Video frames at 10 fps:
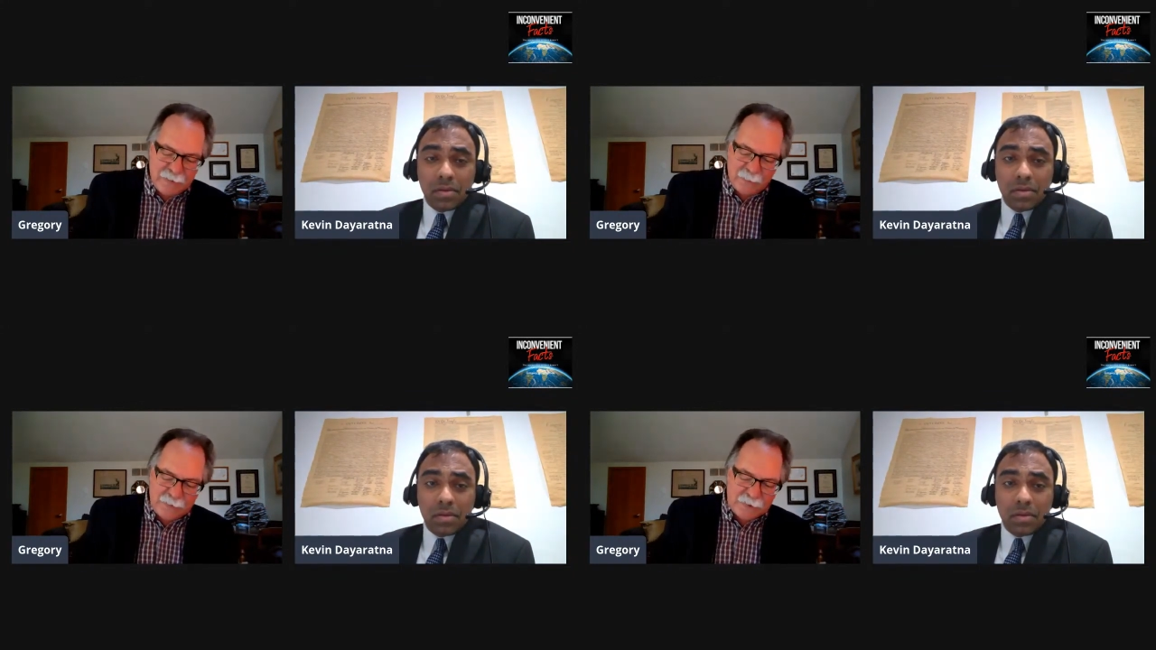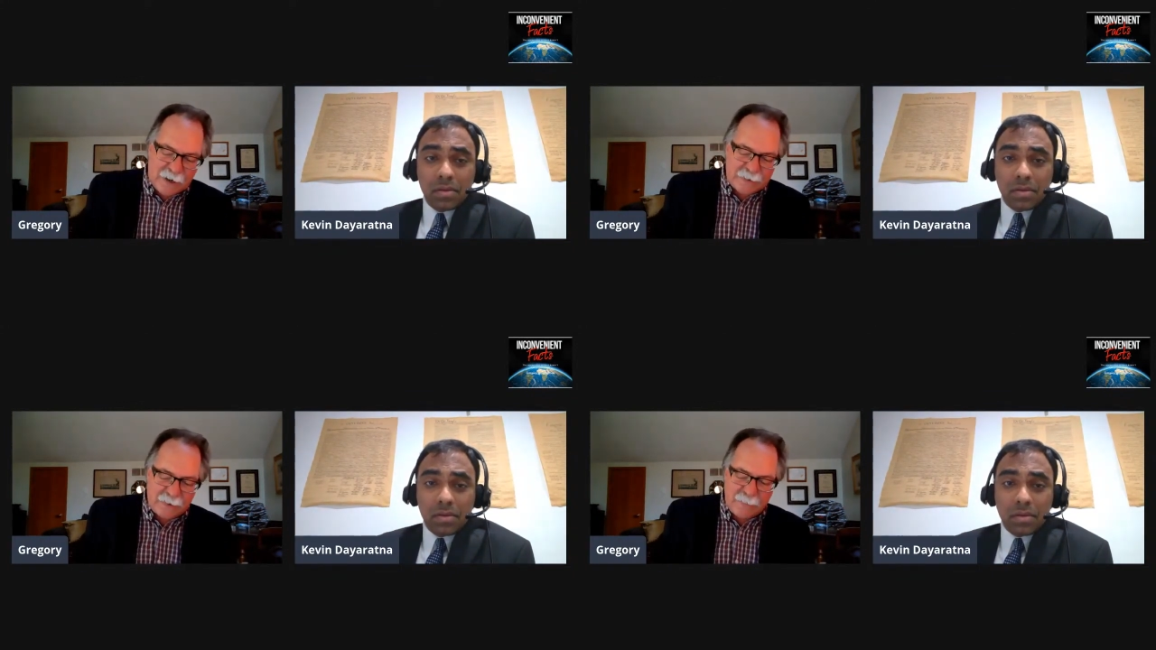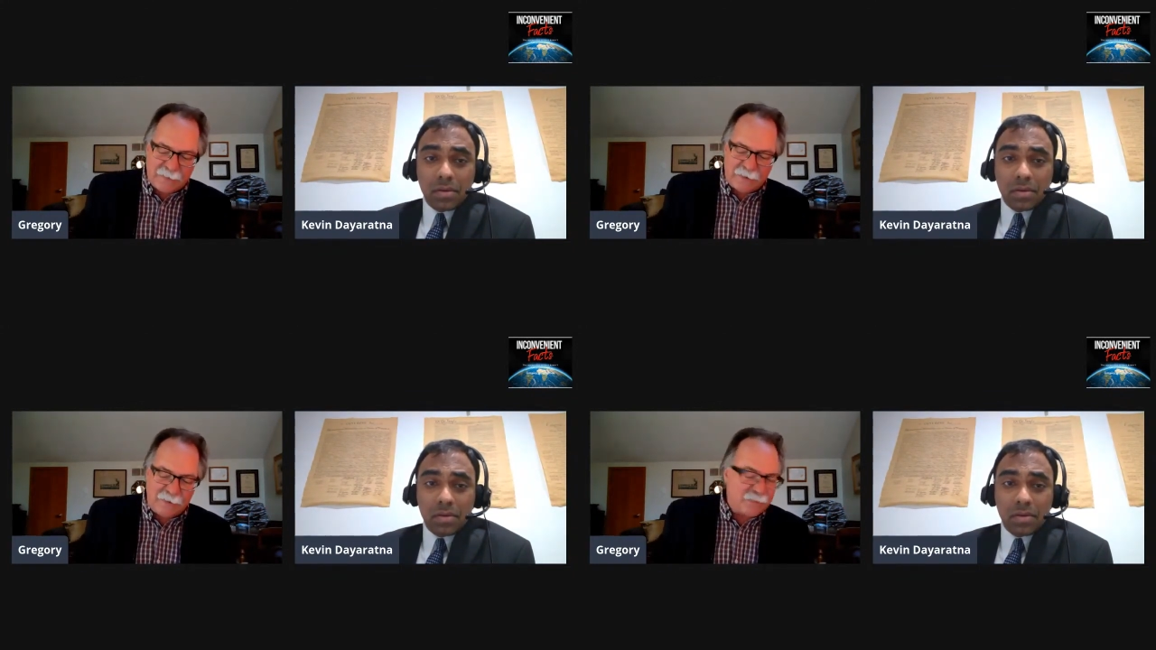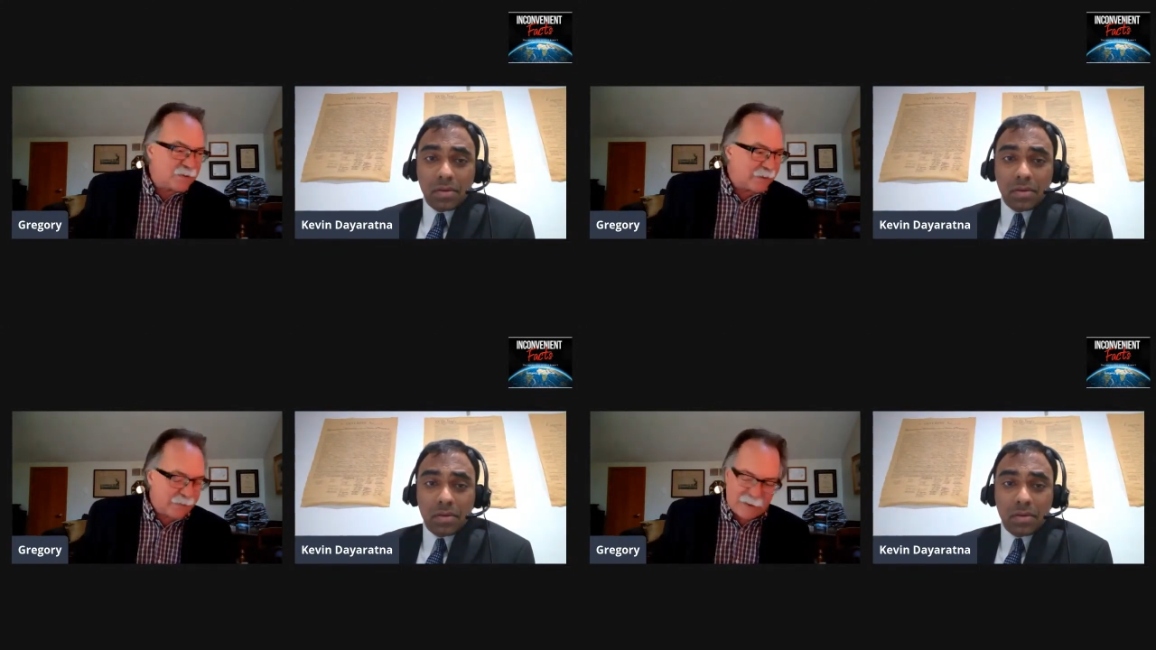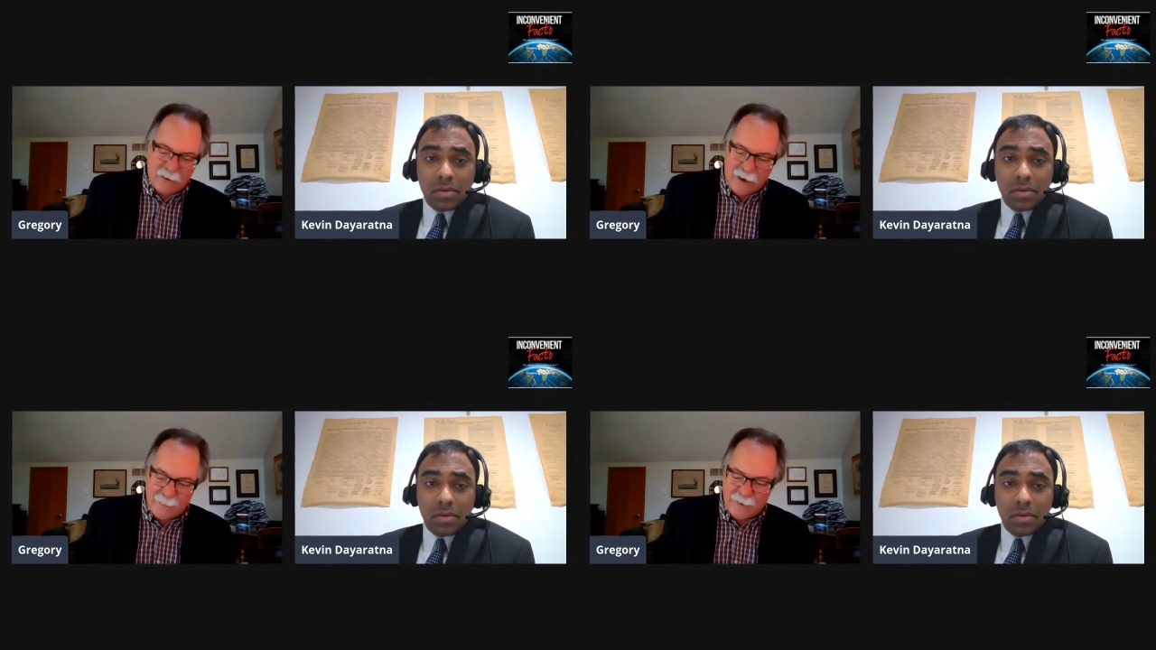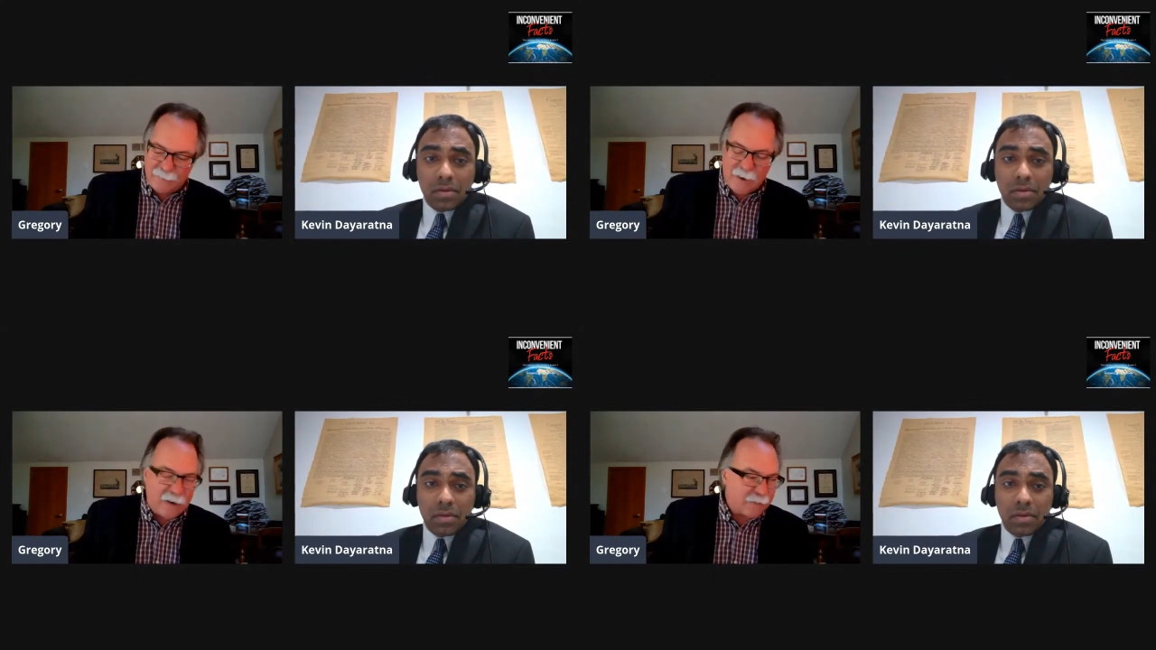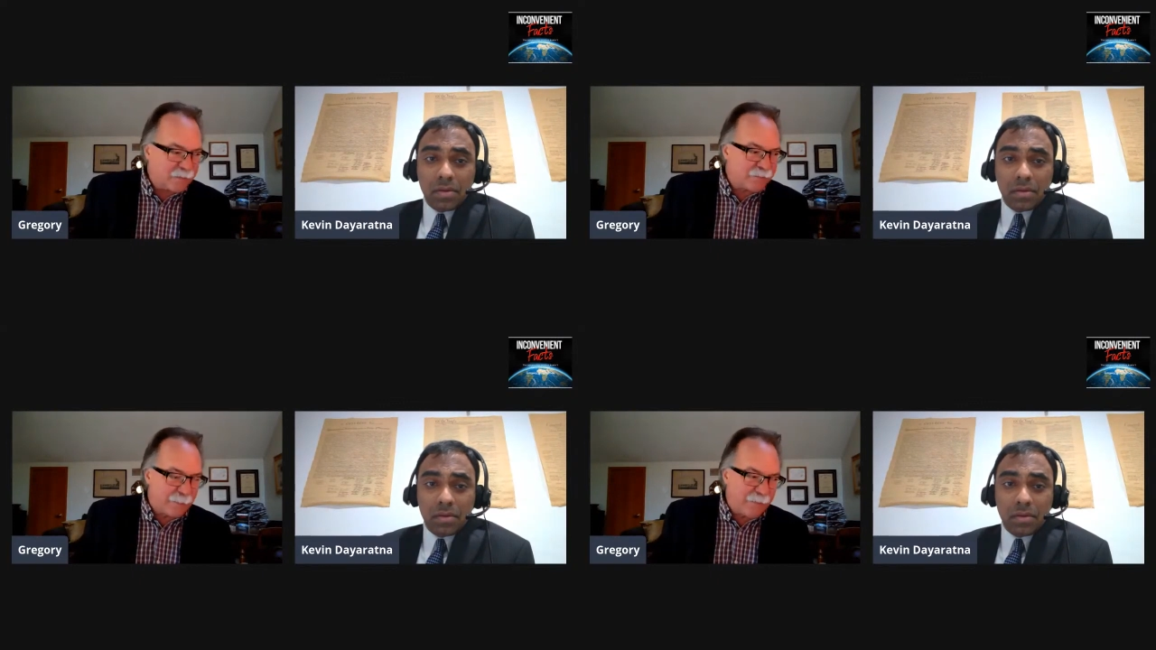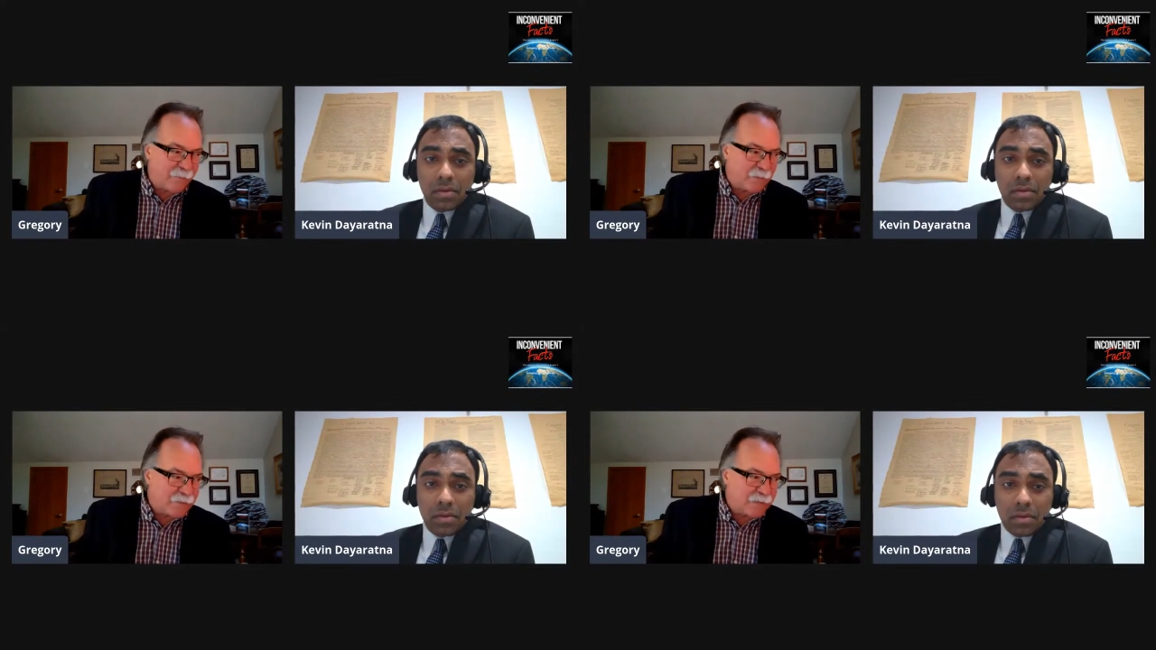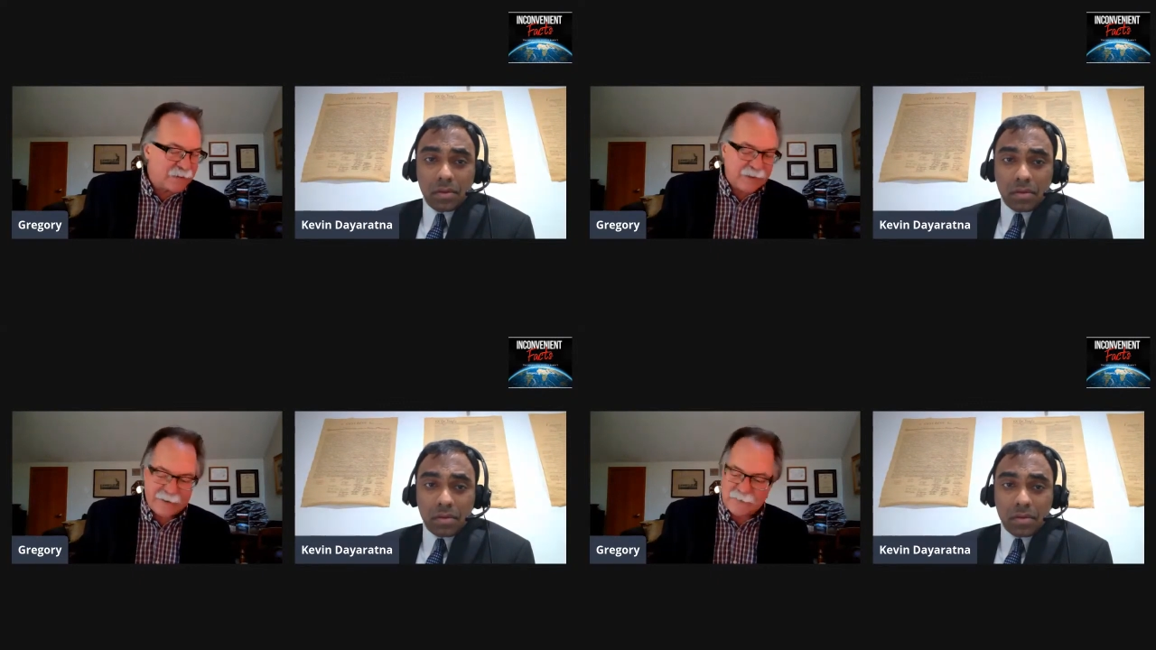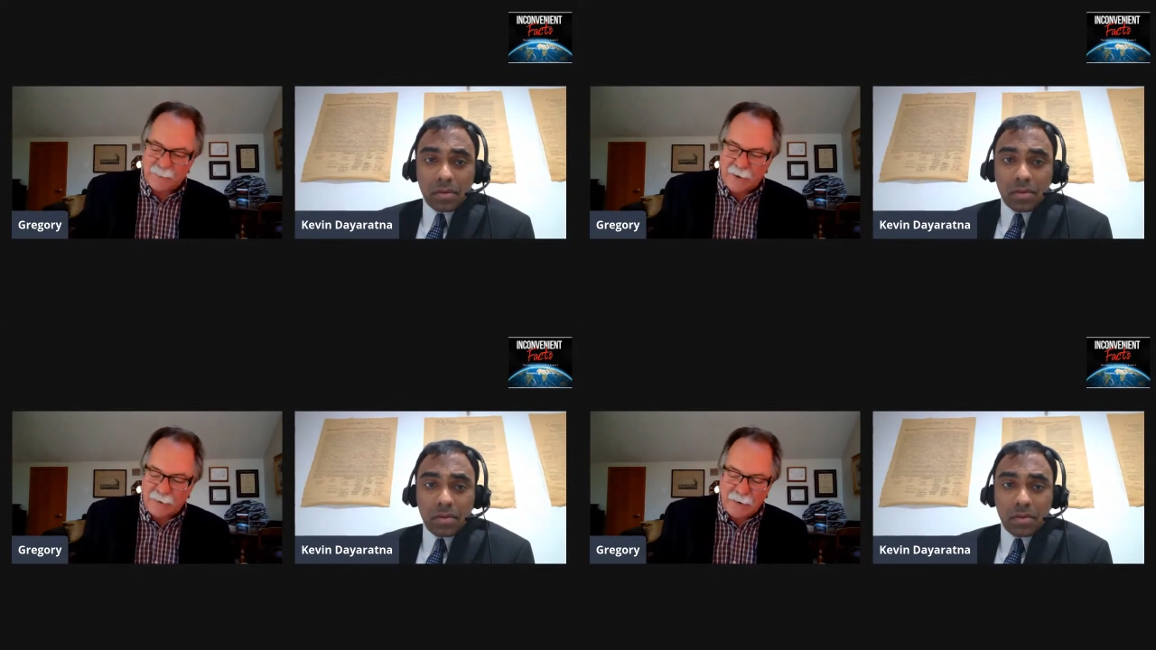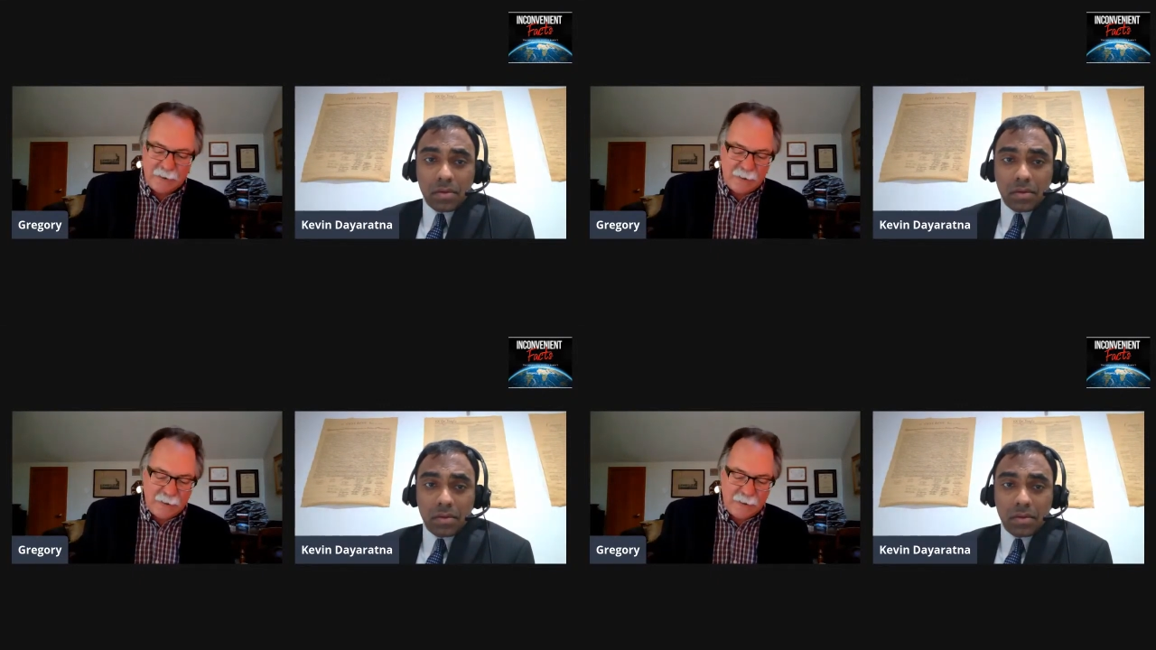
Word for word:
Speaker 1: we document that using the climate models from the first assessment